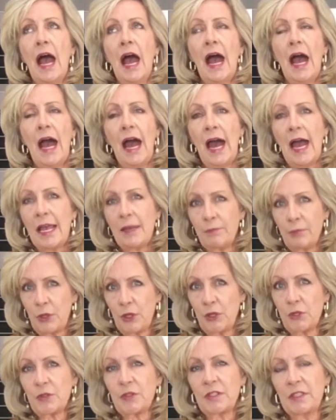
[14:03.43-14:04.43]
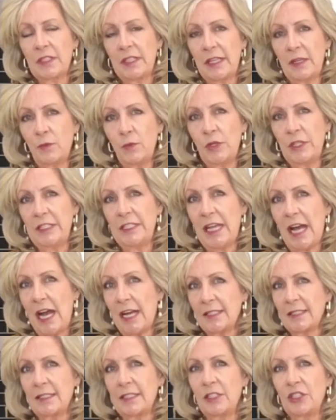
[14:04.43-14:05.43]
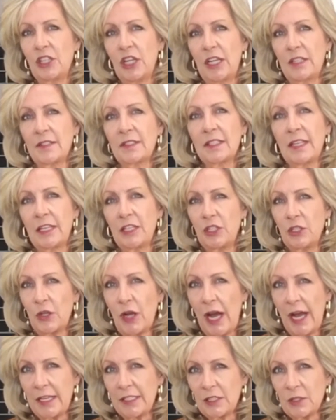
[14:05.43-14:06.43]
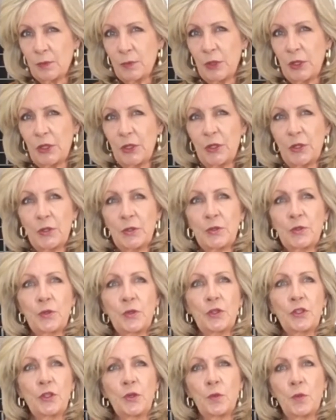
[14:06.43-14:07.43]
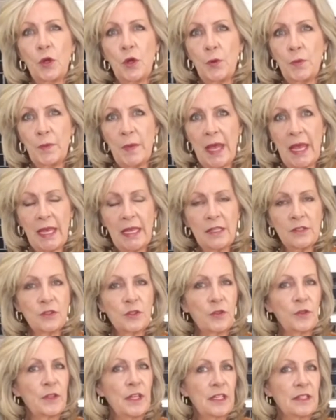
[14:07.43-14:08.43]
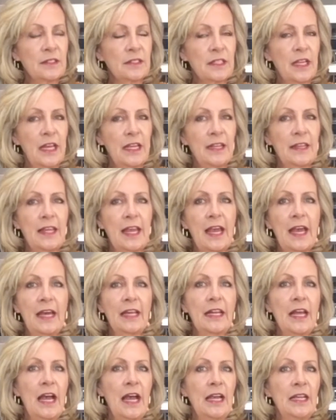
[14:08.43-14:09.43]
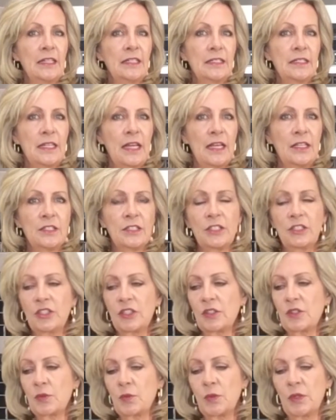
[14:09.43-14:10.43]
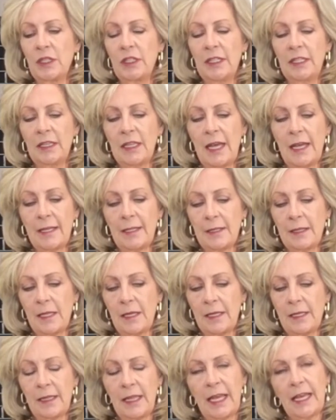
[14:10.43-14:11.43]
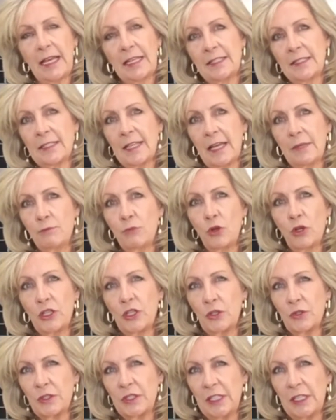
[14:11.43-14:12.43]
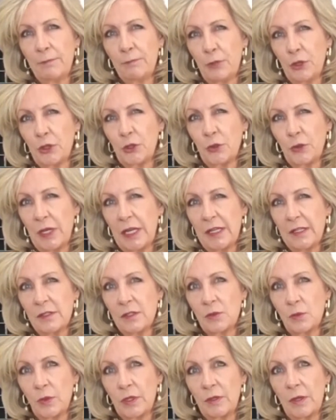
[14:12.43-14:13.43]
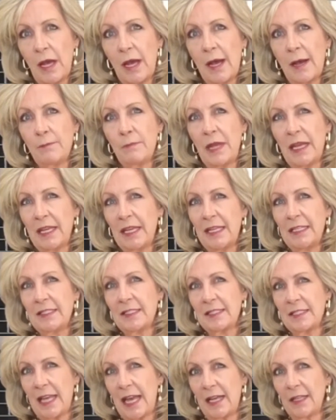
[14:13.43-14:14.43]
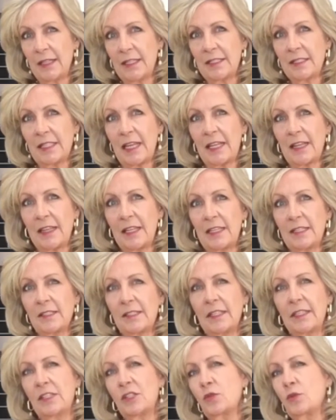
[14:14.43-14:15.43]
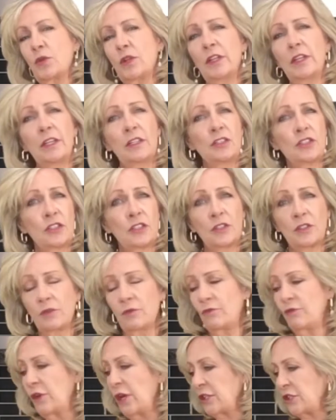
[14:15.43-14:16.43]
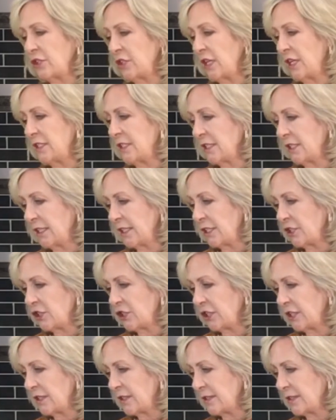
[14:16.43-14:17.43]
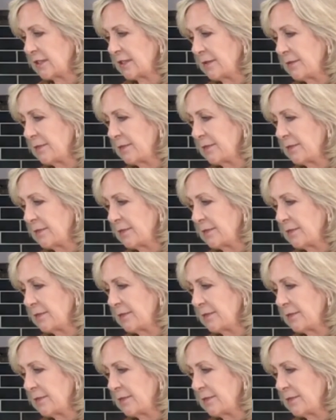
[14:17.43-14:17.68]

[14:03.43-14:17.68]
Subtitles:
I personally would not suggest like your icebergs or your romaines or things like that. I tend to just really like the, like I said, more your deeper greens when making salads like this, and it's really just fresh and delicious.